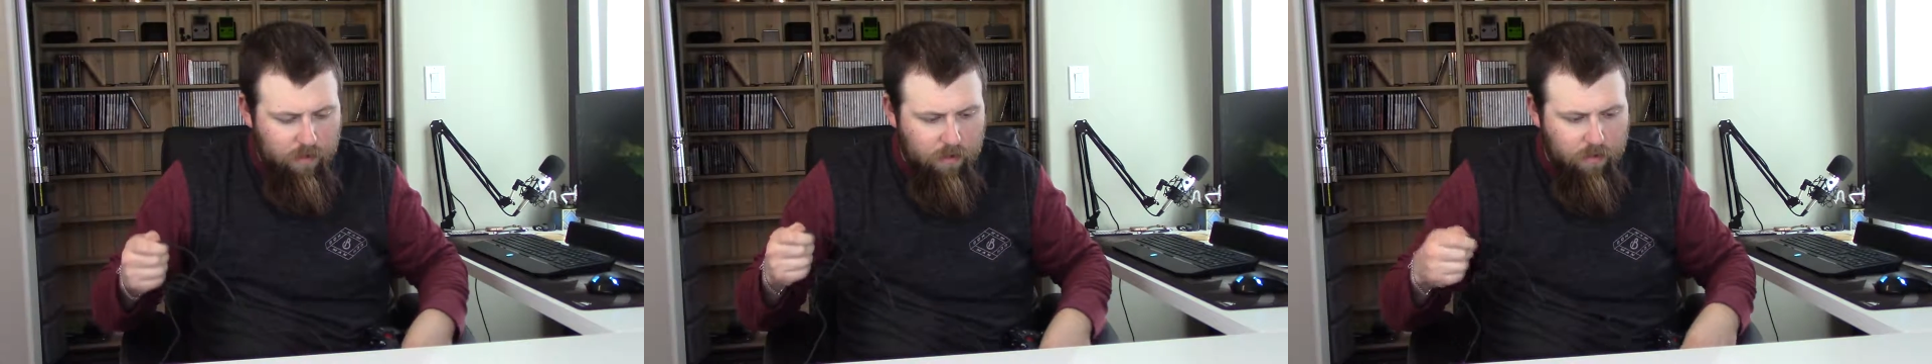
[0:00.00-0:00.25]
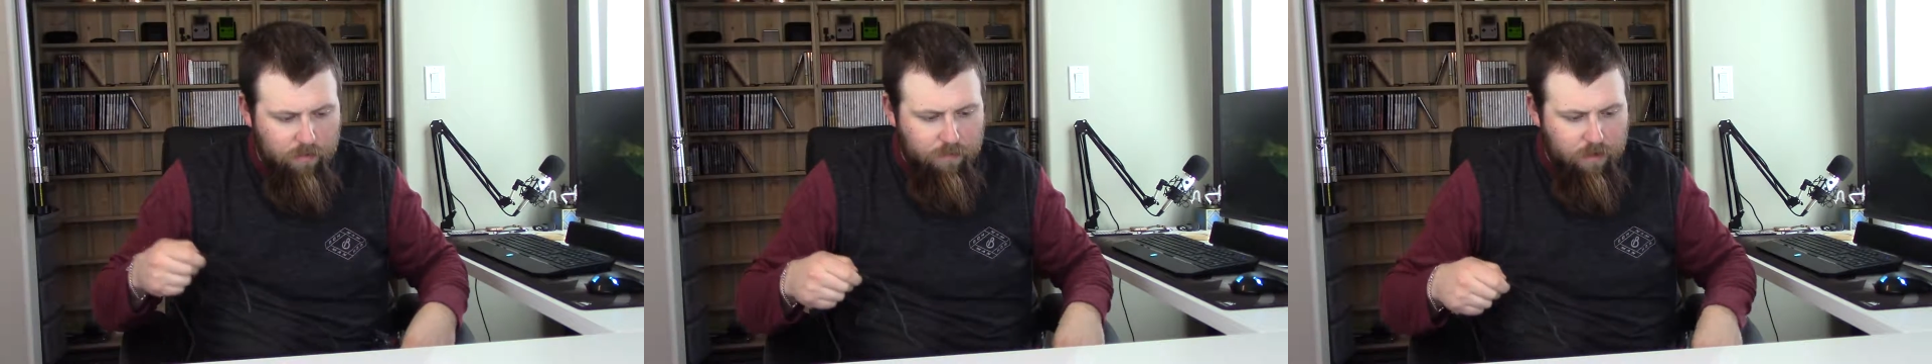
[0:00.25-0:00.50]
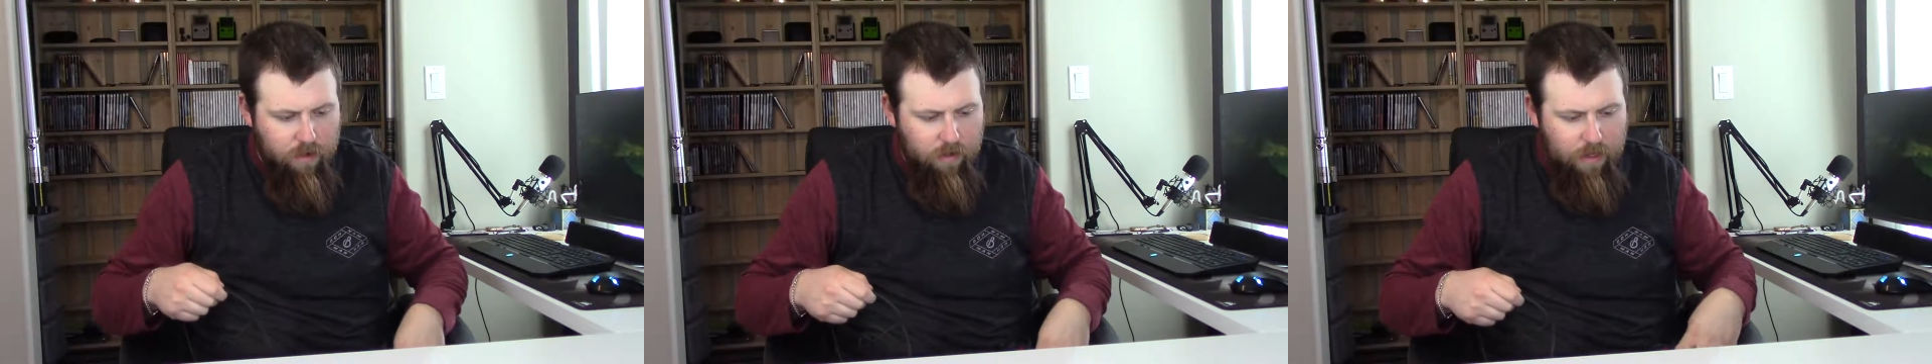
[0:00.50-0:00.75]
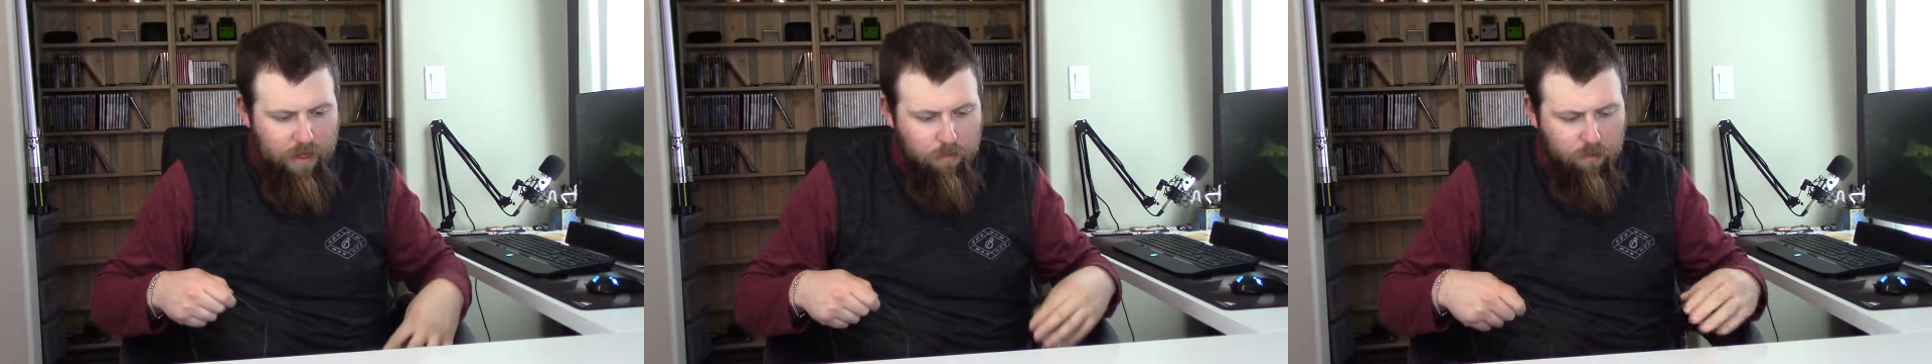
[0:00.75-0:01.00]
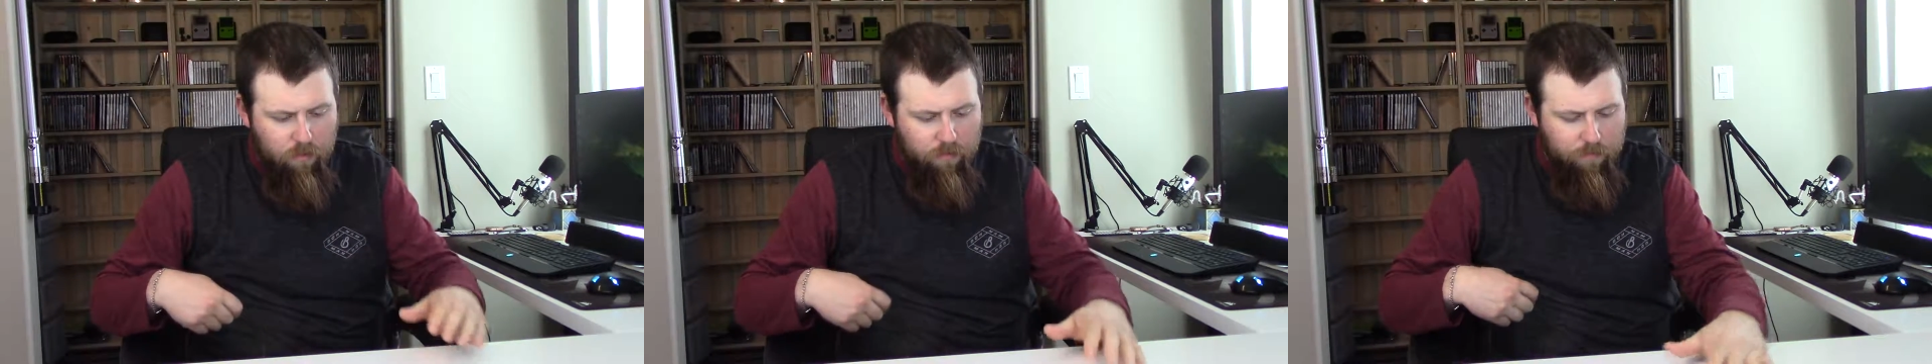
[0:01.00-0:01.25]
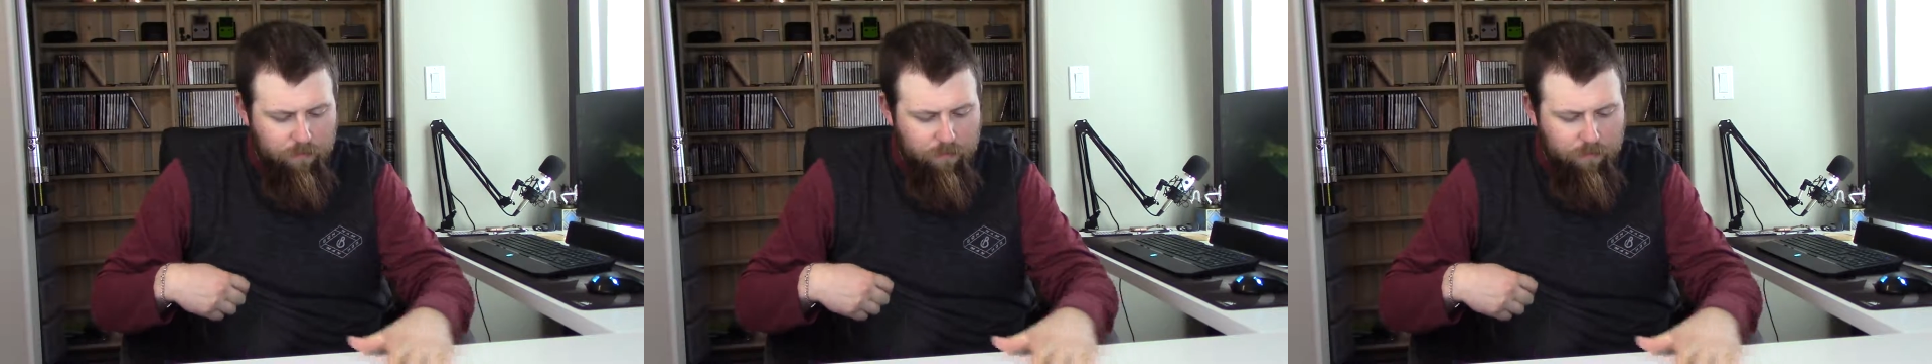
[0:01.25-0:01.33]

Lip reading: of cable.